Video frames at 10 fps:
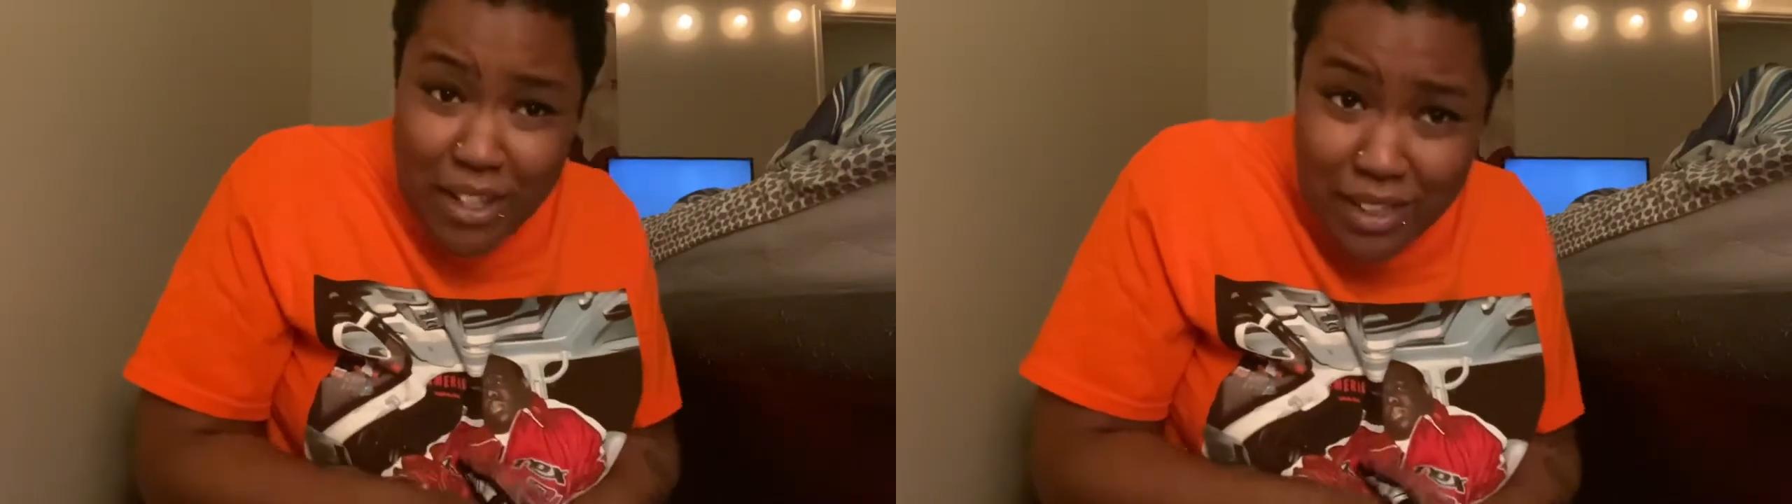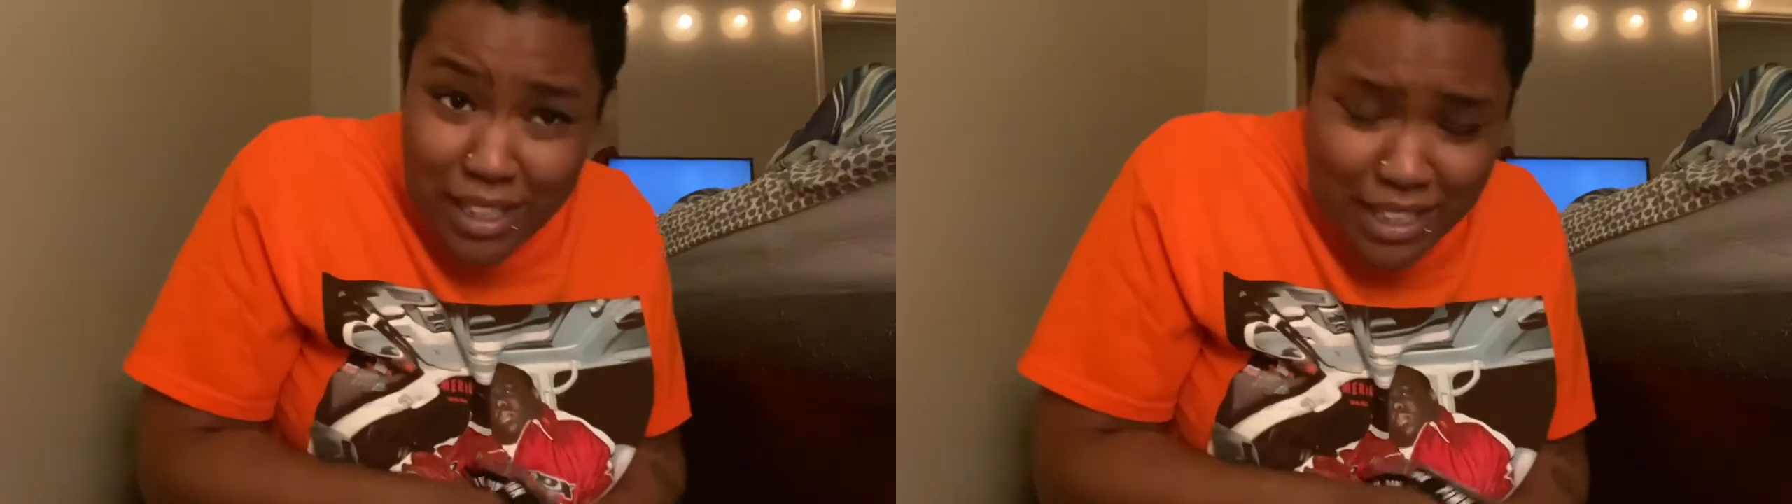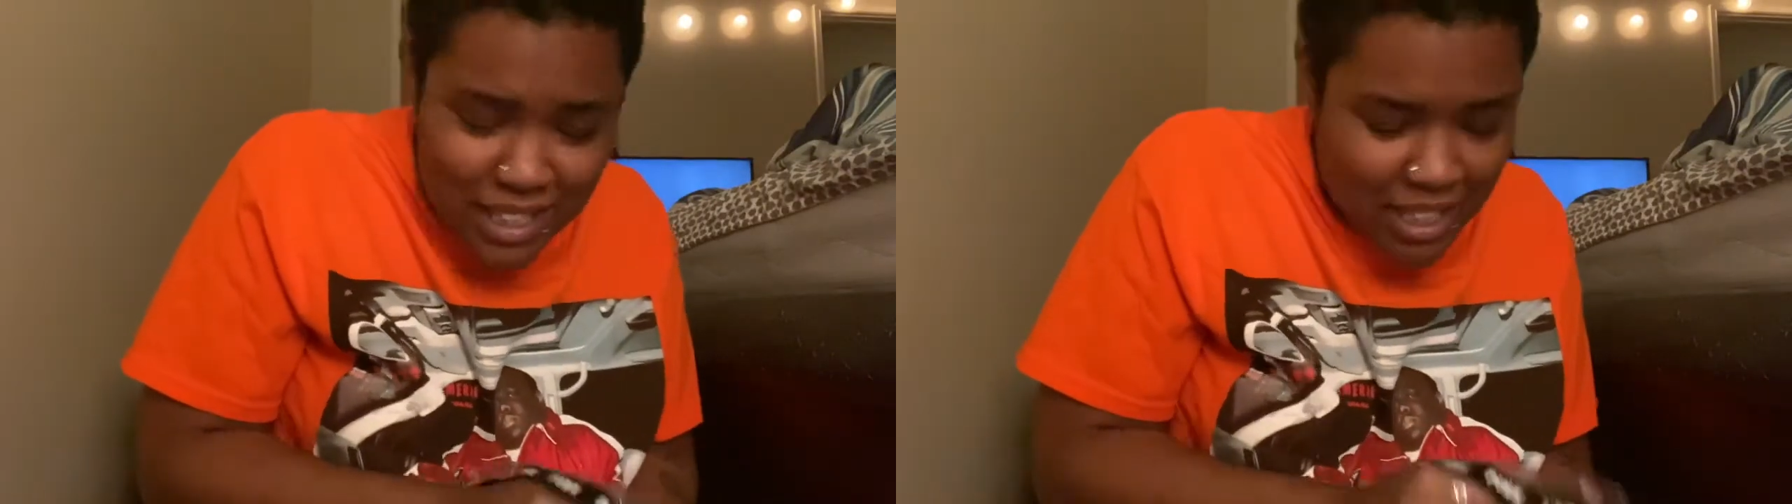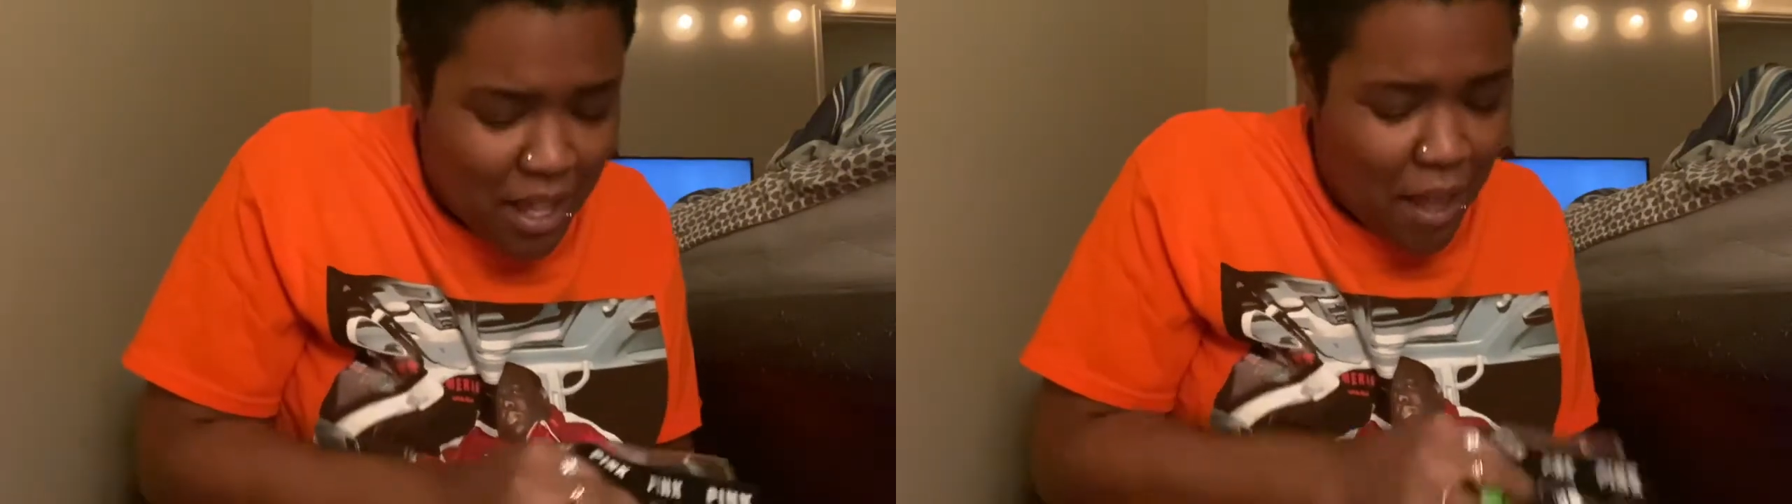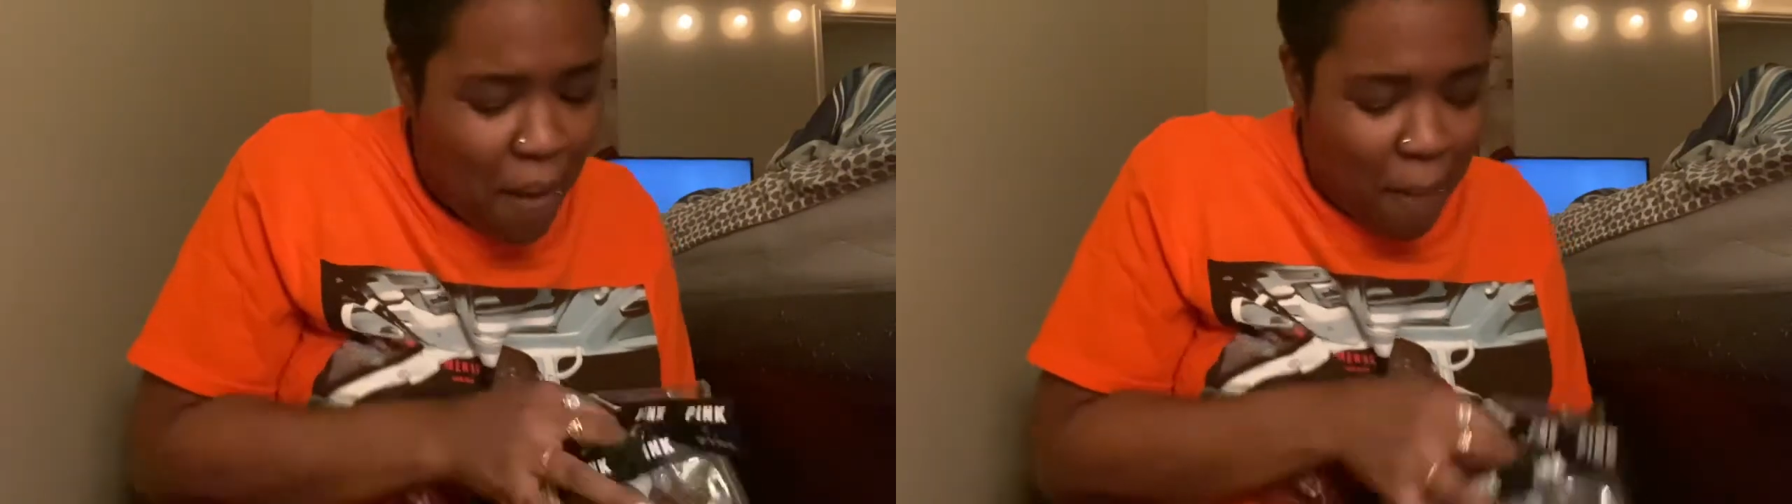this
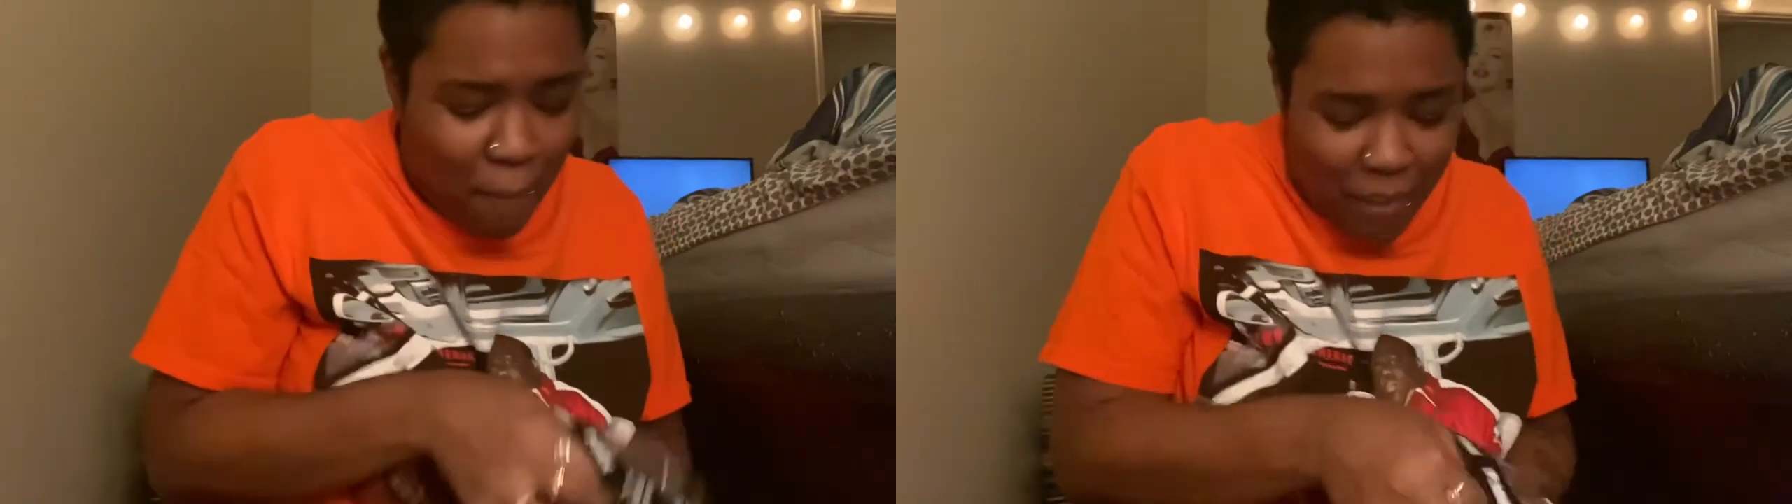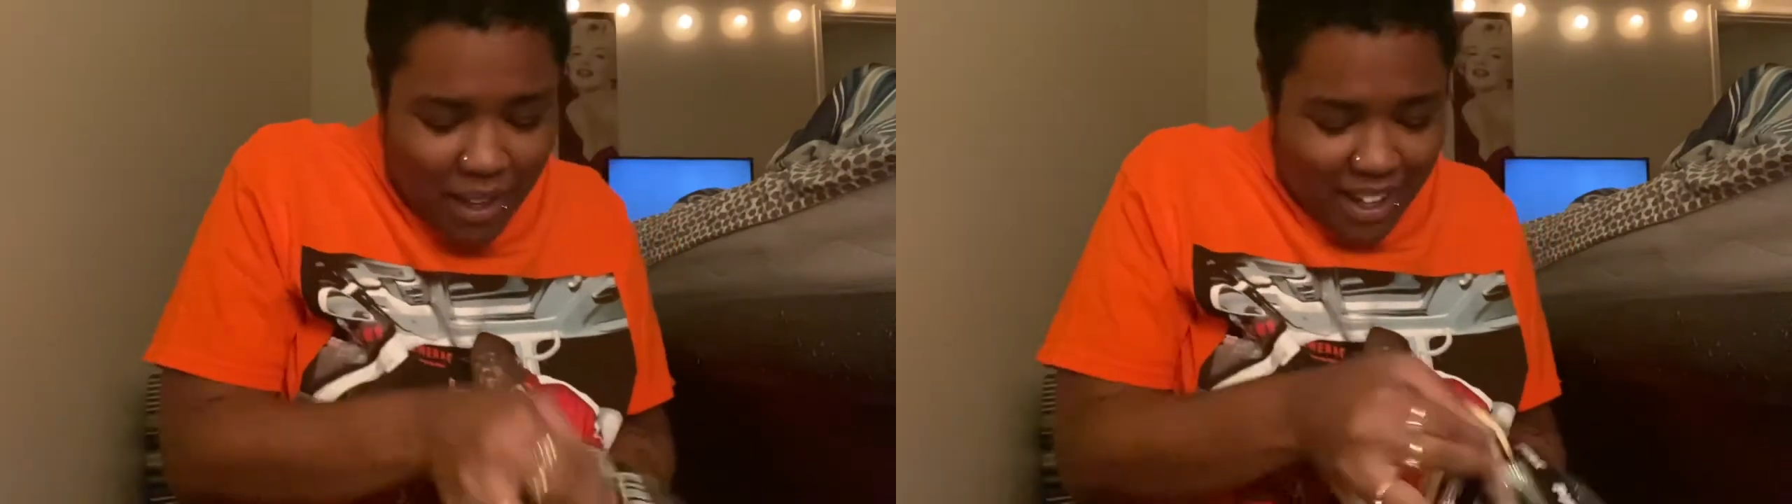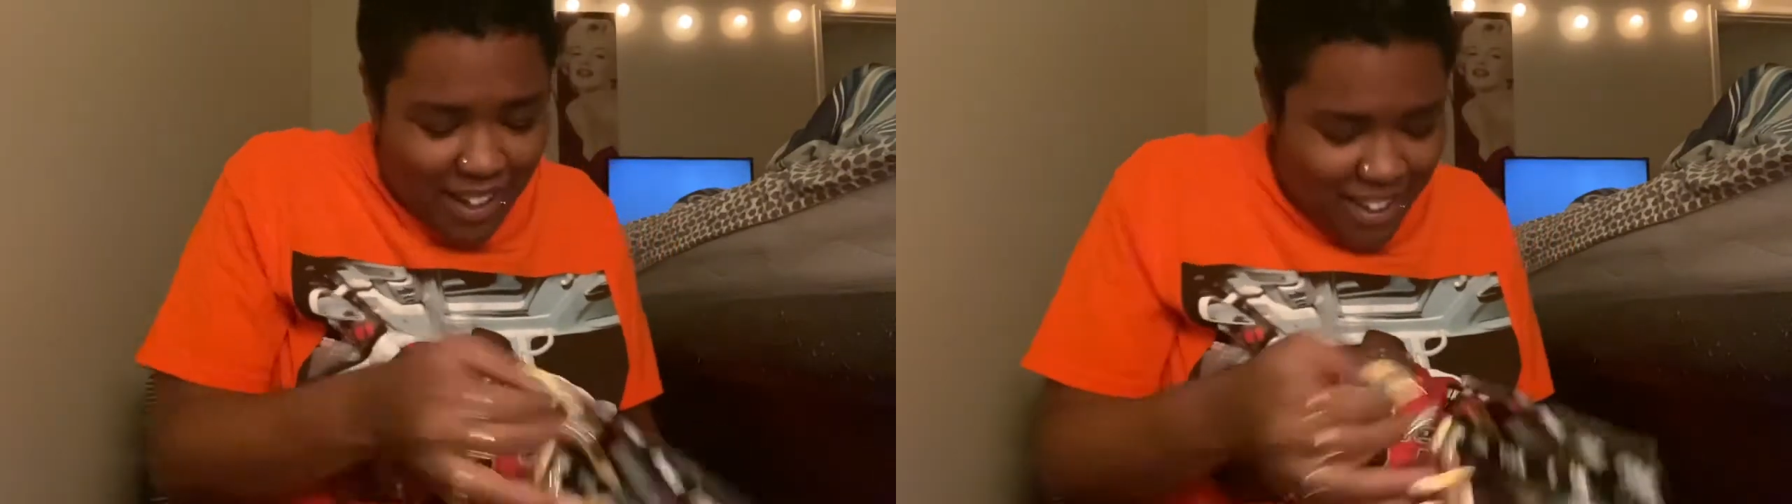but